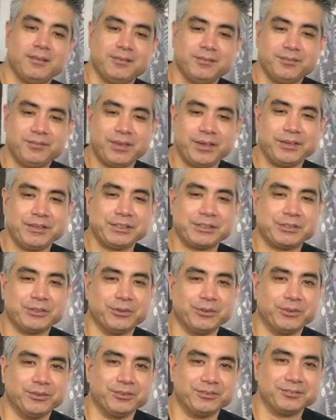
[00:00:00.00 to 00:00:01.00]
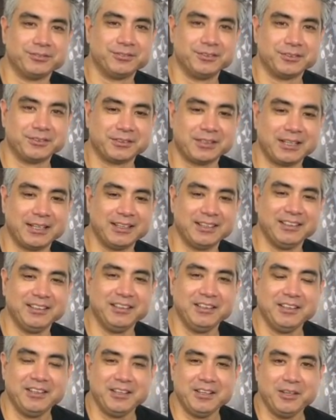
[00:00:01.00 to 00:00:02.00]
Very cool. Okay,
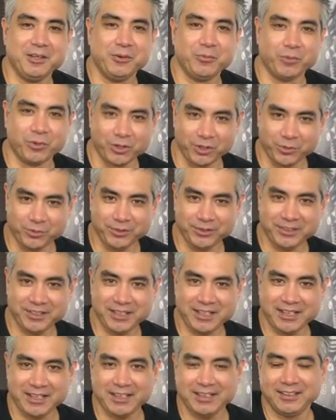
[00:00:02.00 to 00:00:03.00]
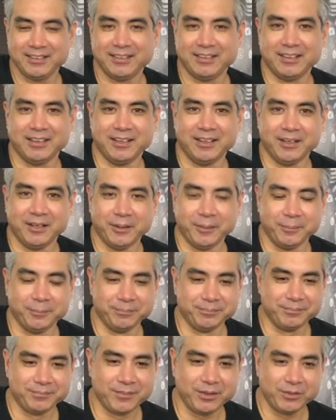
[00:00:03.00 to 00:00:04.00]
work with that.
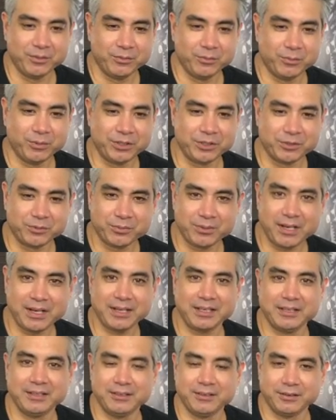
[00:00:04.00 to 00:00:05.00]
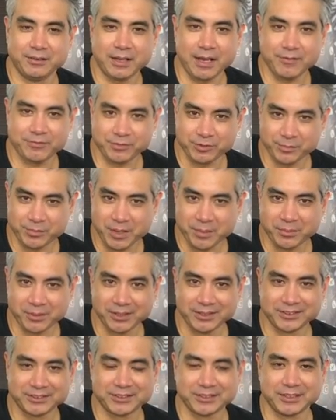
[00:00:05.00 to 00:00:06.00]
When you're ready, after you
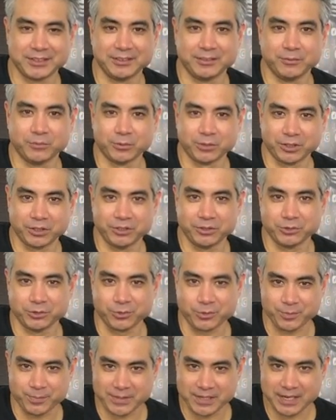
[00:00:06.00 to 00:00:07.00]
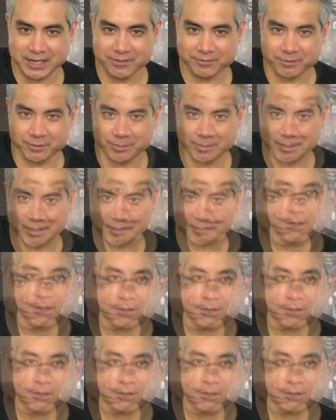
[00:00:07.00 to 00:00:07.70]
memorized it, we're going to do a repeat after me.